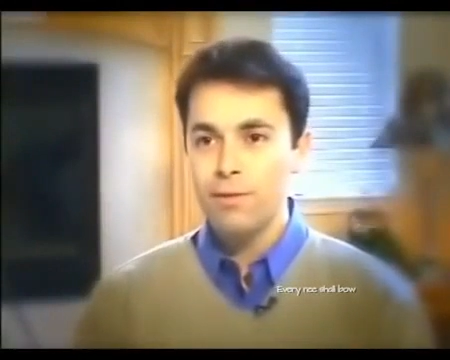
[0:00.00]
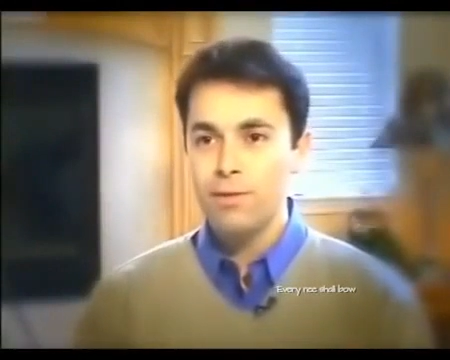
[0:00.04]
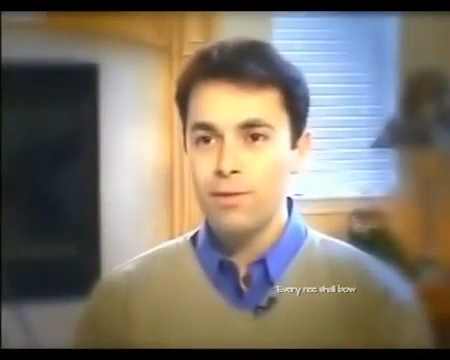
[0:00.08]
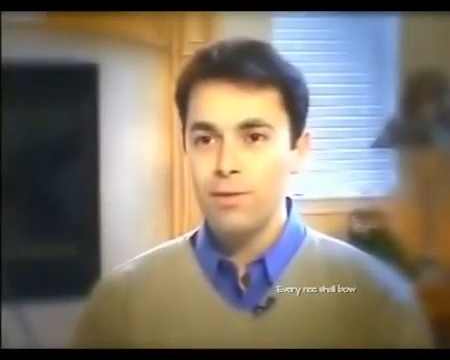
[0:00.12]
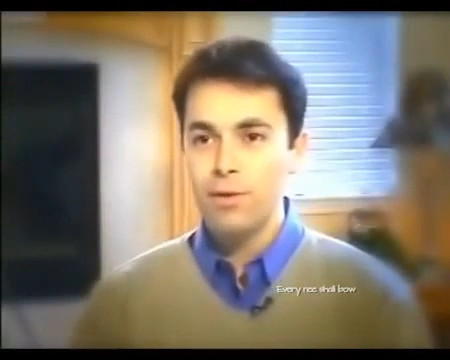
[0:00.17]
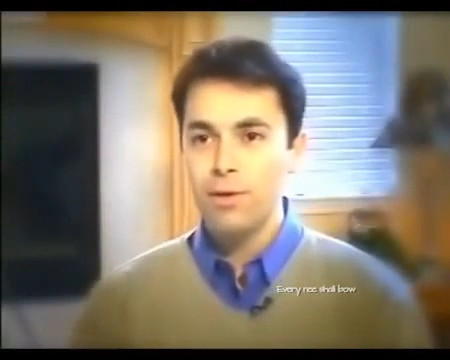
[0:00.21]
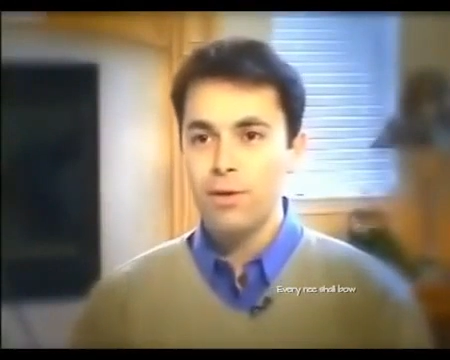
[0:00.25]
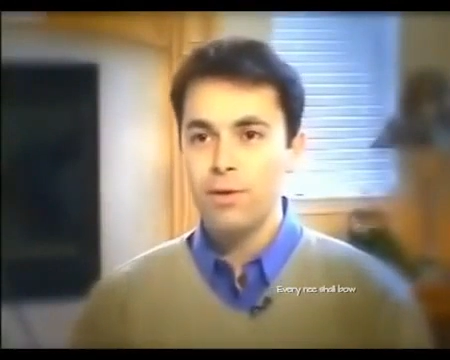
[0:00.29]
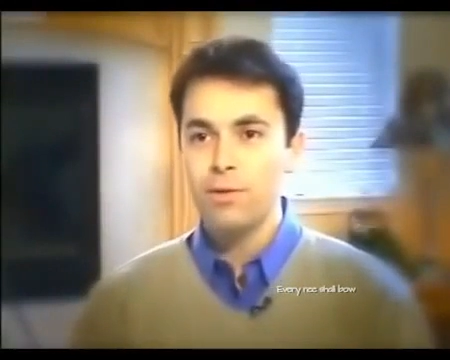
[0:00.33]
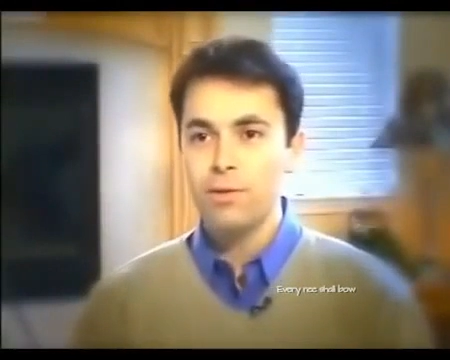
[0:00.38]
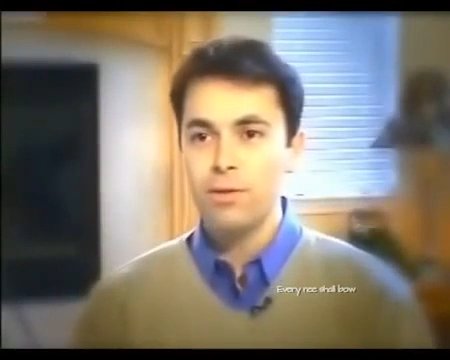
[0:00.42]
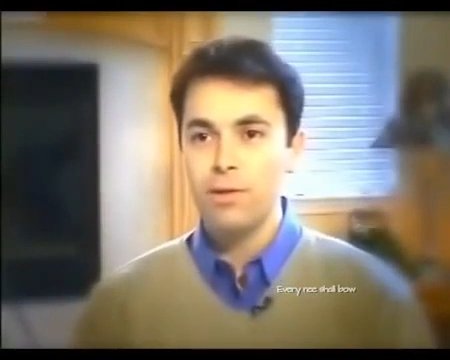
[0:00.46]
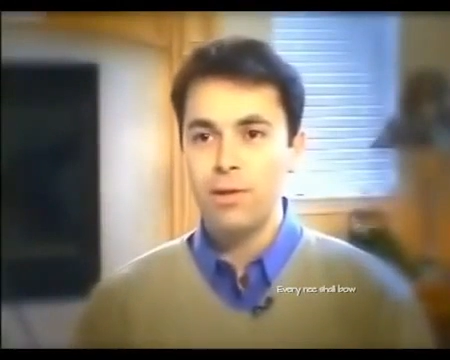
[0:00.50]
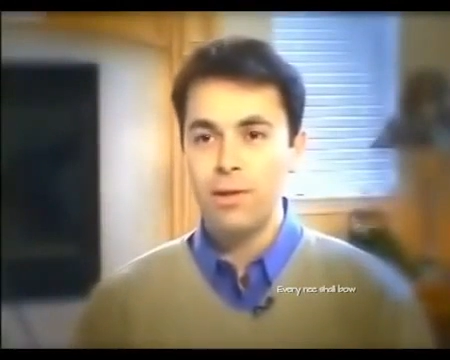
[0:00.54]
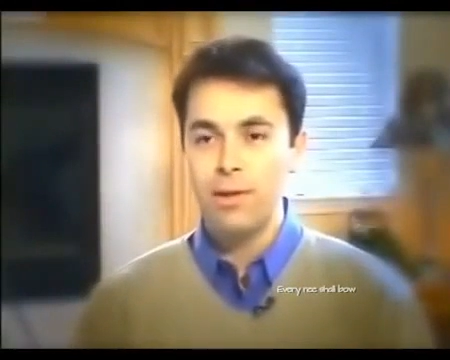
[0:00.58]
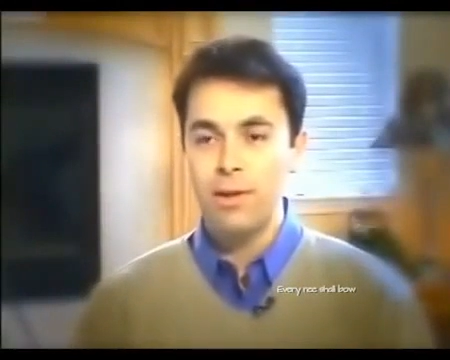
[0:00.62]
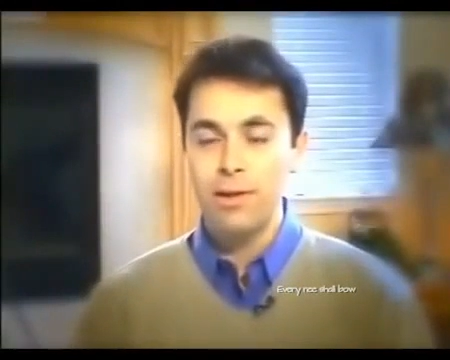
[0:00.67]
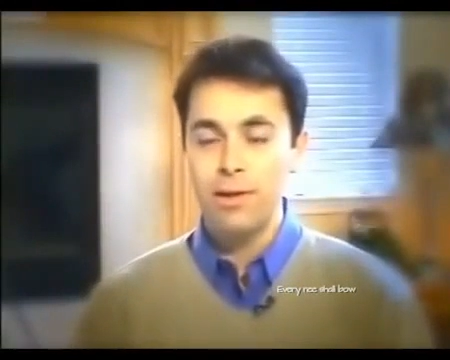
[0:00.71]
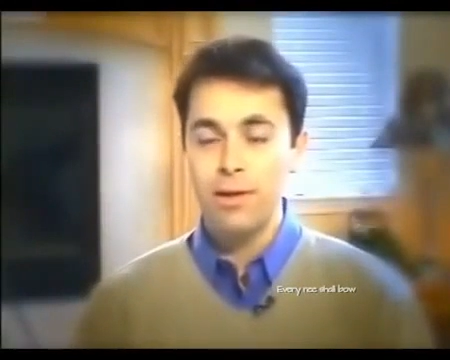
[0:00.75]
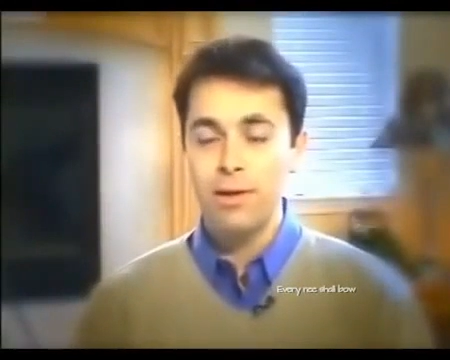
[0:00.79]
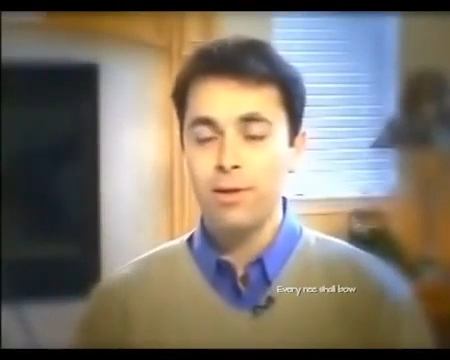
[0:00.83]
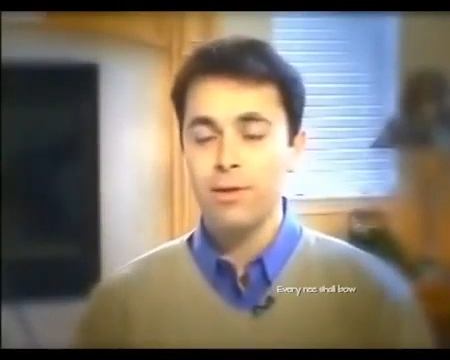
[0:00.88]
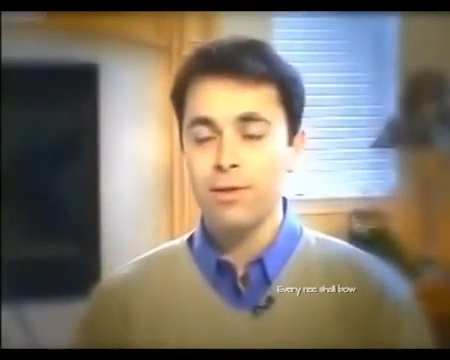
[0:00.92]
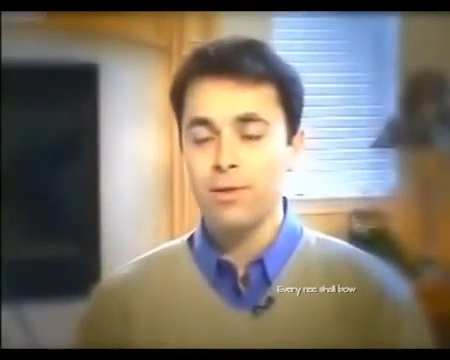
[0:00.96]
in
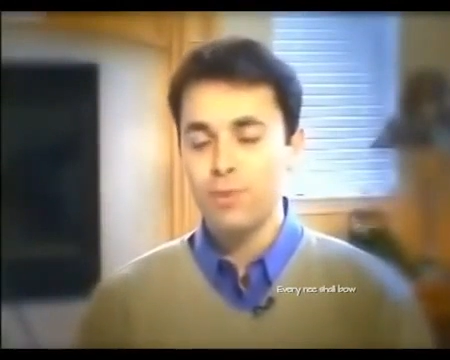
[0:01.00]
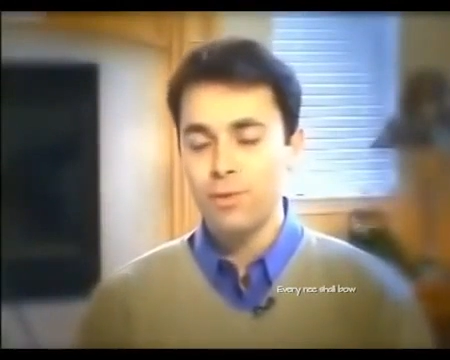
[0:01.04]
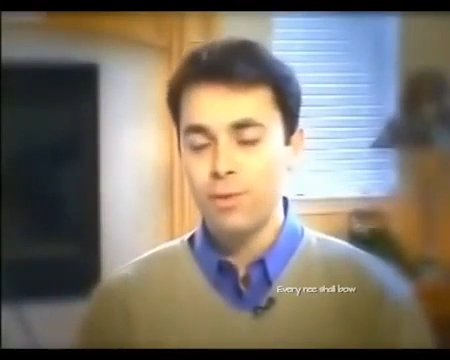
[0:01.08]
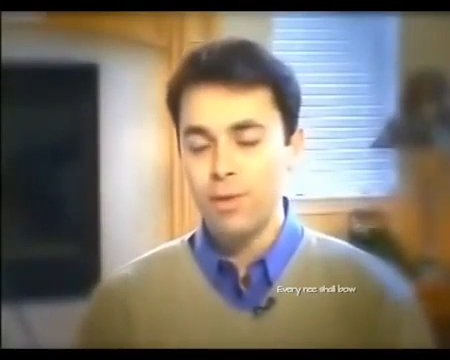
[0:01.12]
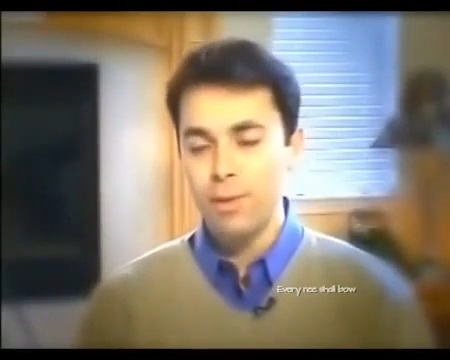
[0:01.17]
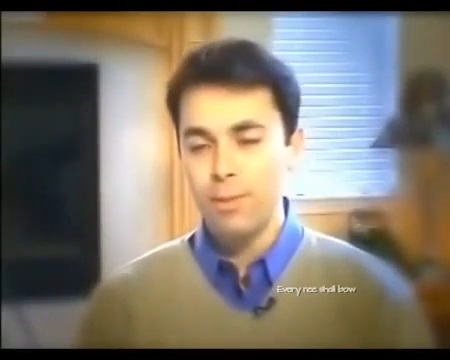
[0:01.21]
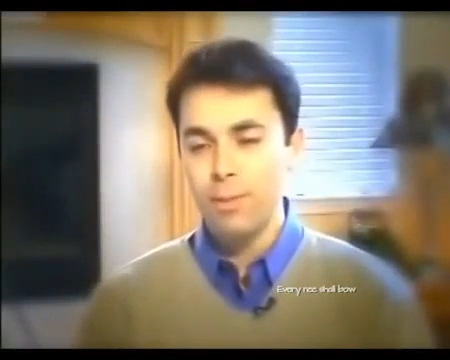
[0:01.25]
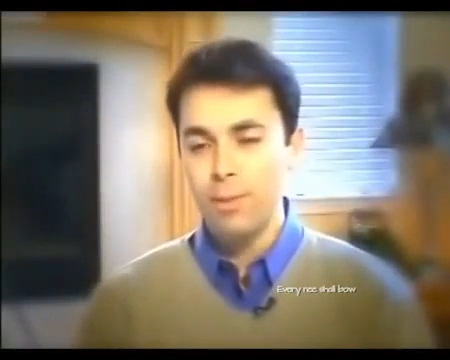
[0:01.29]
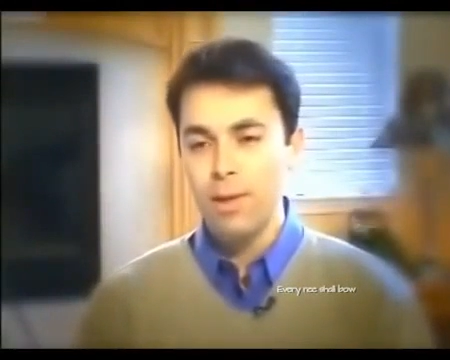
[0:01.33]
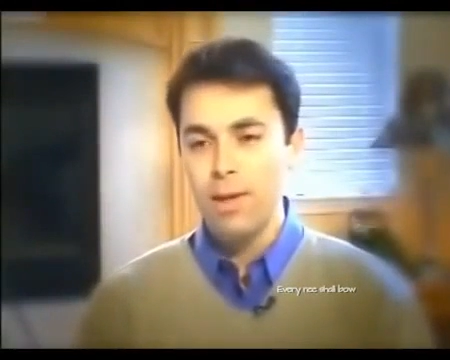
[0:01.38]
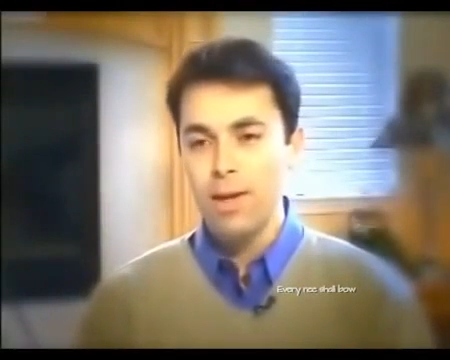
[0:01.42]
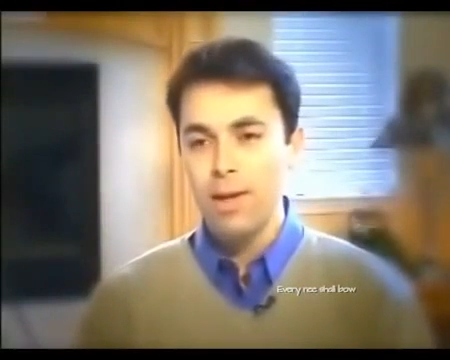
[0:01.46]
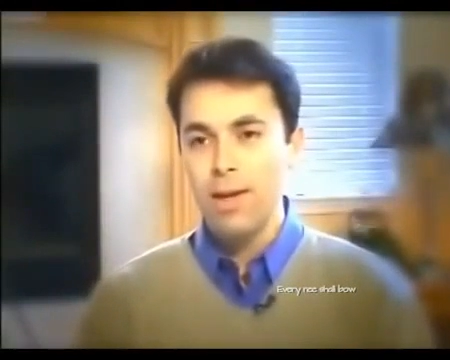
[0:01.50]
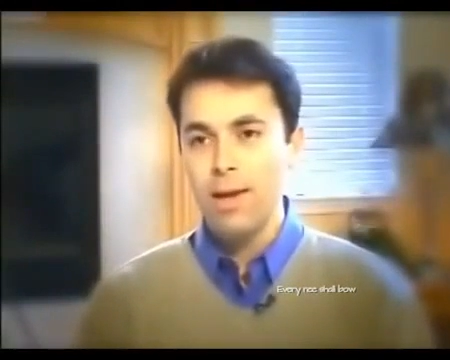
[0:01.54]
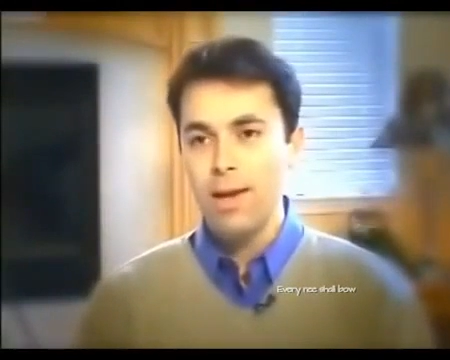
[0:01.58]
her dream,